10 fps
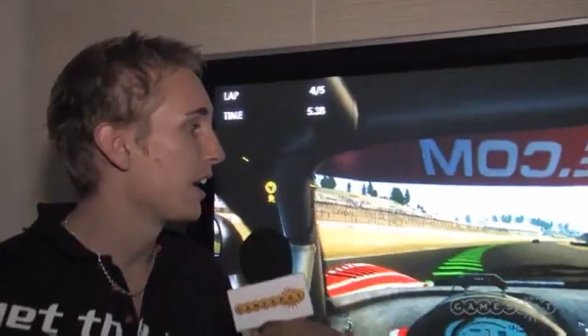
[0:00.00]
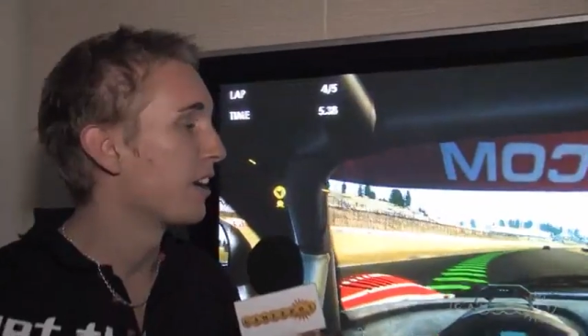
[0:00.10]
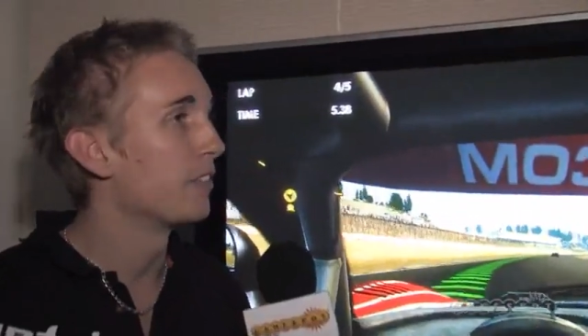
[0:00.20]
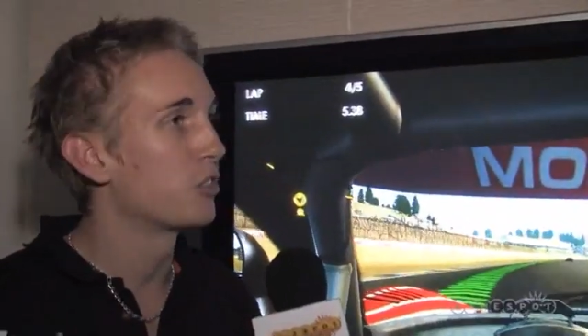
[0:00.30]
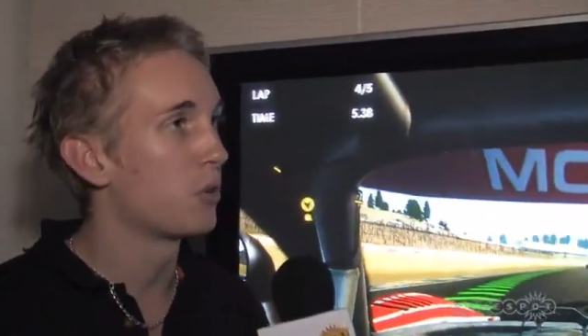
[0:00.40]

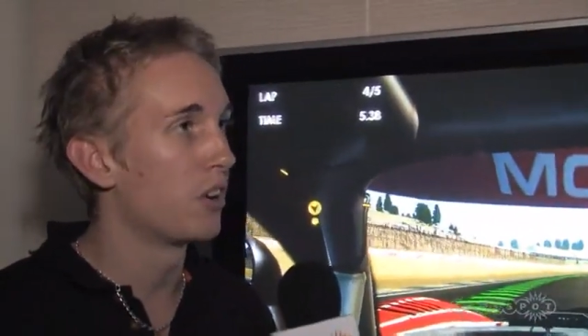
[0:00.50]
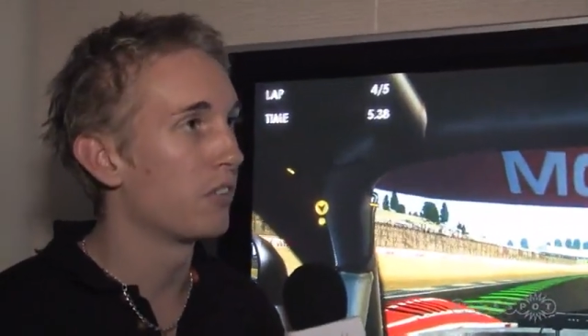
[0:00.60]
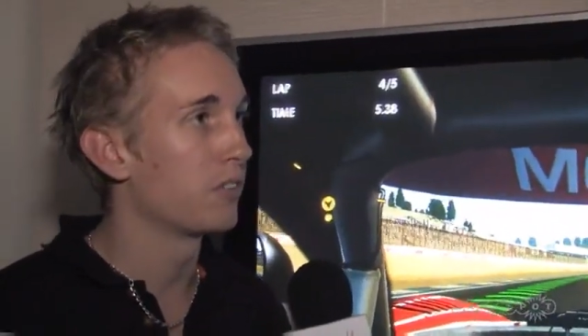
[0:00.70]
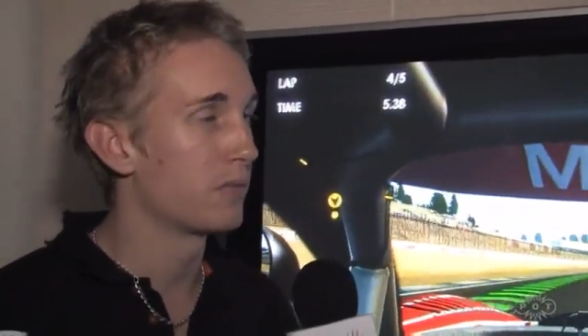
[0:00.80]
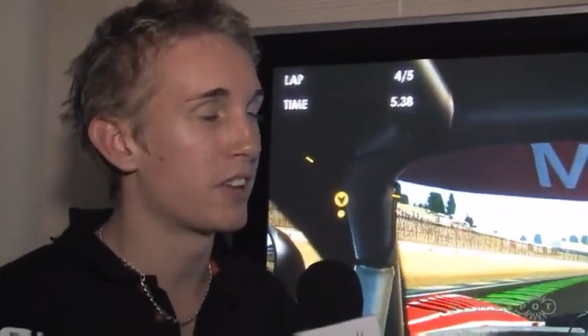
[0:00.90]
have
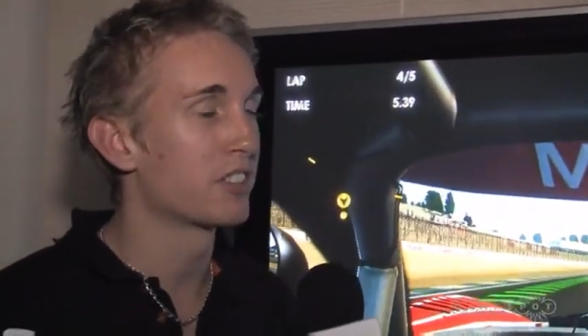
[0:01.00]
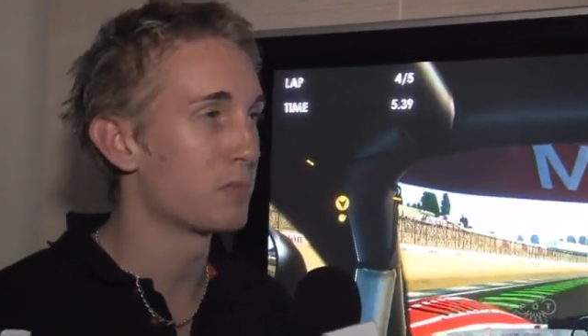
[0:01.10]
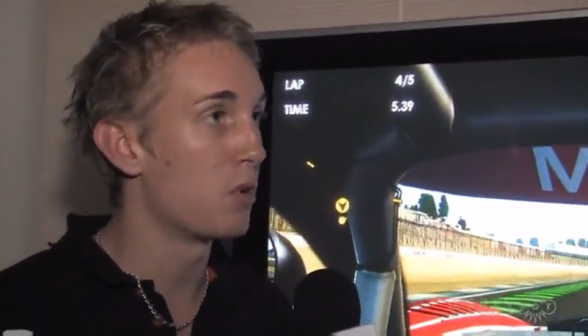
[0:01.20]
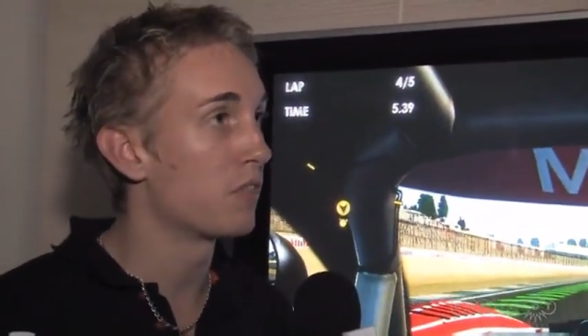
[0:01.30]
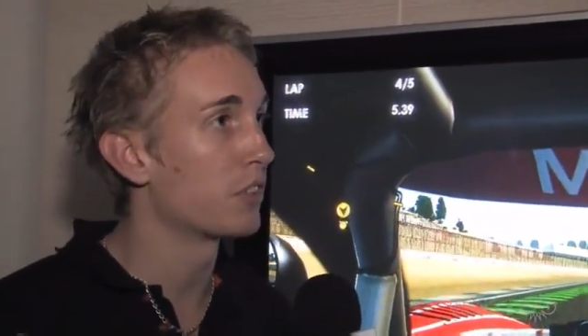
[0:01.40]

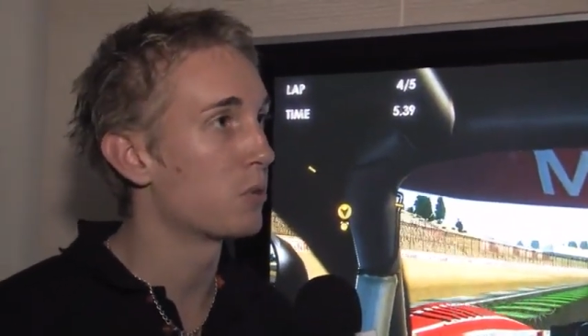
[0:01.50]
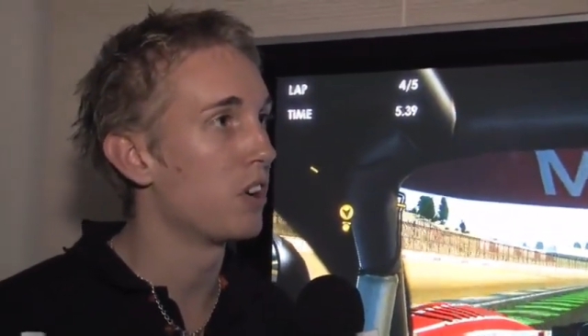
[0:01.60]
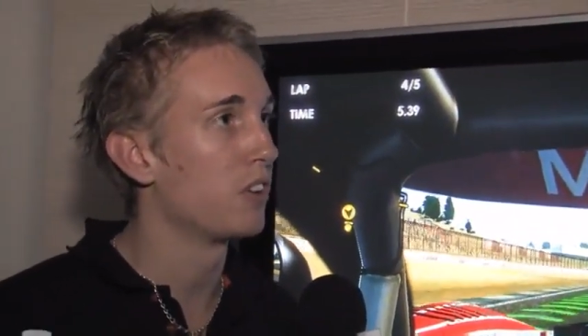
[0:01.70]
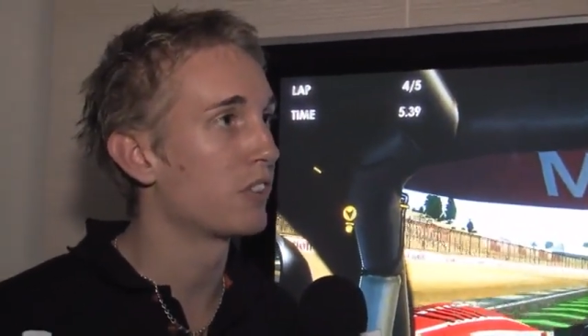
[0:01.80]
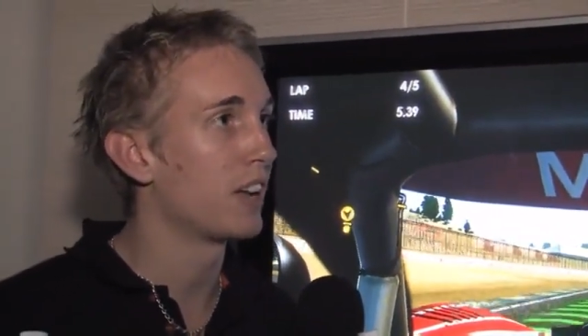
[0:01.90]
support for
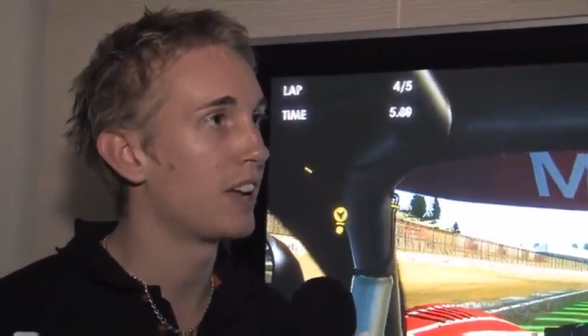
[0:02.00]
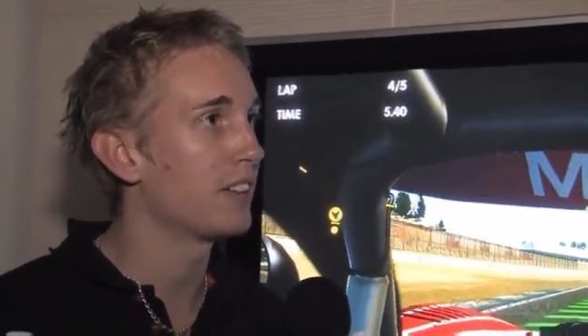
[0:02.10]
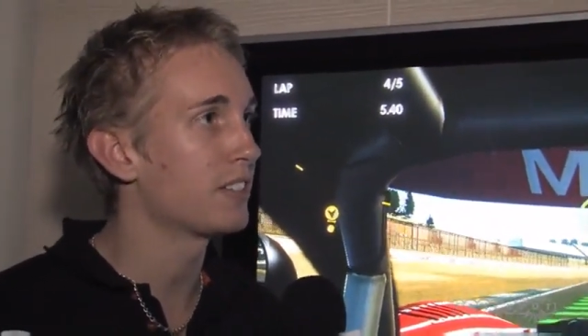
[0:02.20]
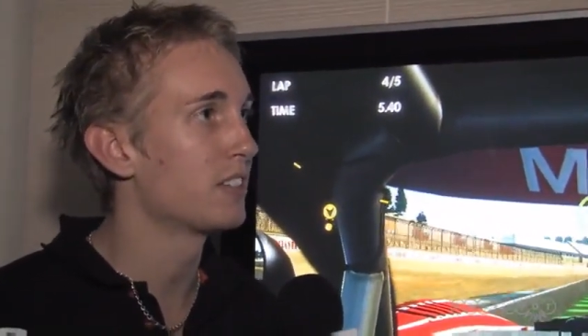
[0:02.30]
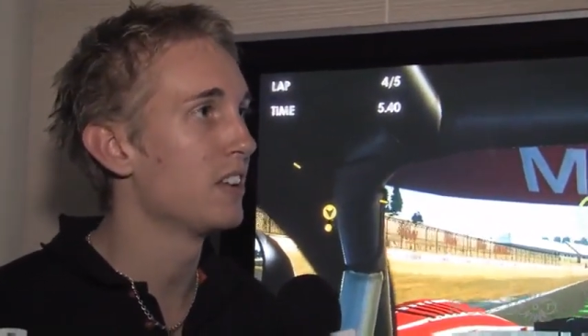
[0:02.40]
12
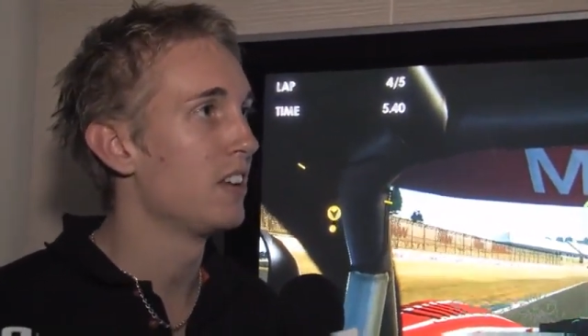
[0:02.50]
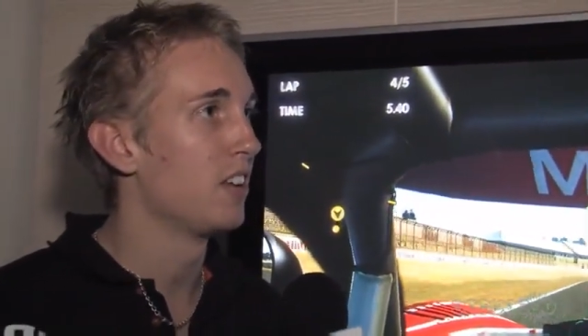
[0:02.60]
cars